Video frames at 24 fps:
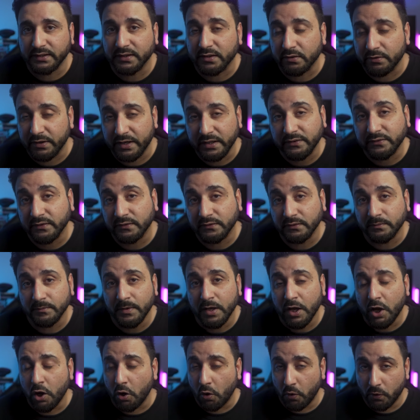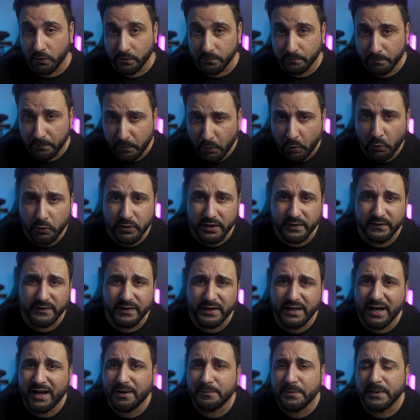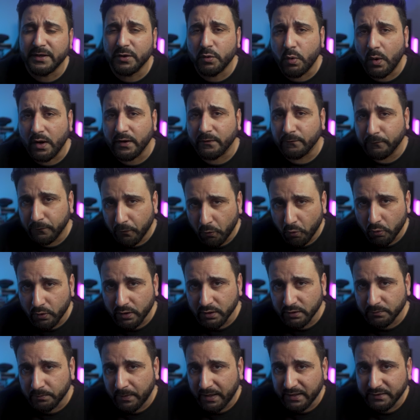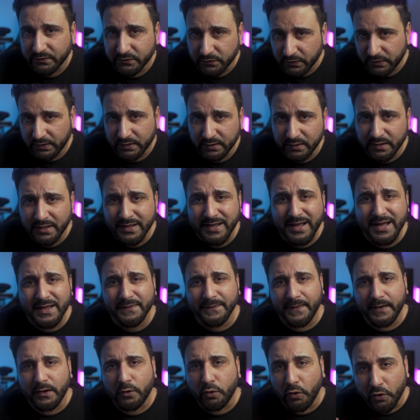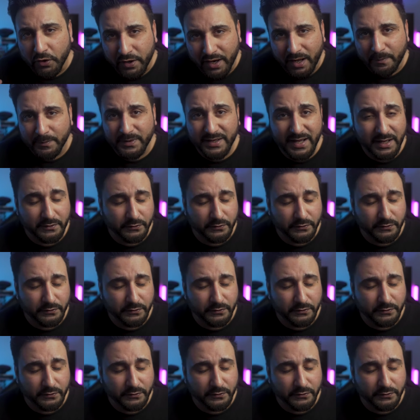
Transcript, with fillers: the criticism on board, and they have been quite vocal by saying that Konami